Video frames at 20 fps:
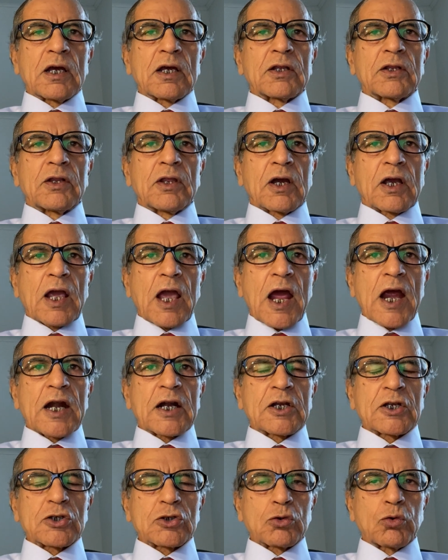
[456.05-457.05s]
the cat
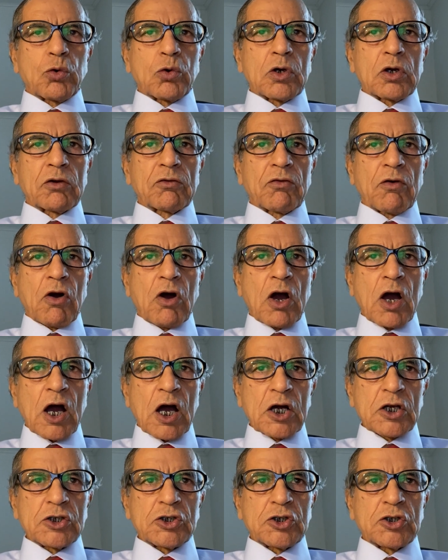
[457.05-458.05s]
is going for
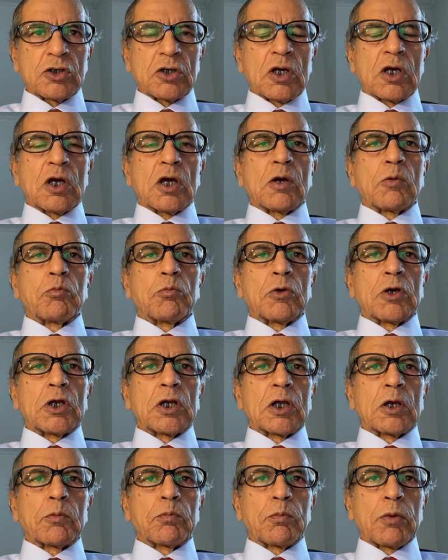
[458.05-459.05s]
Hajj,
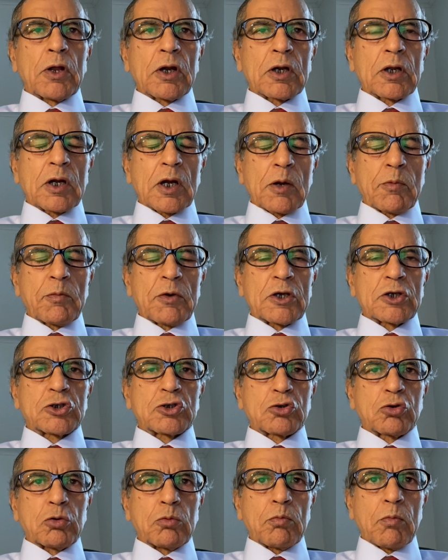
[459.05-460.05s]
meaning pilgrimage
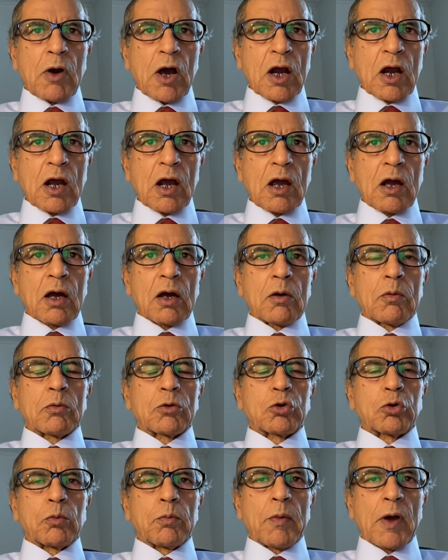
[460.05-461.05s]
to
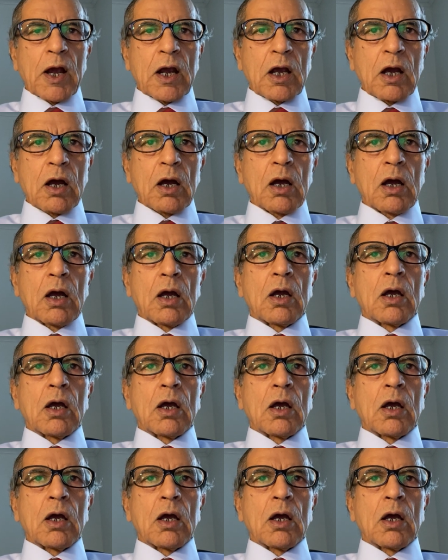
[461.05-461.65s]
Mecca